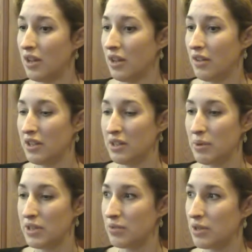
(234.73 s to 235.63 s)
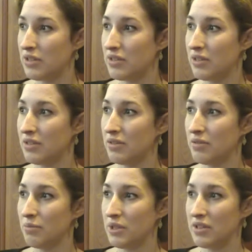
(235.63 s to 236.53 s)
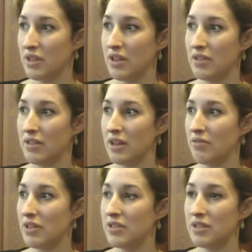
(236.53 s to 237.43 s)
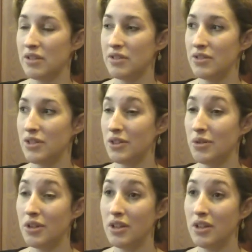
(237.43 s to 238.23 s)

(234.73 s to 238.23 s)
think the best way to mitigate that risk is to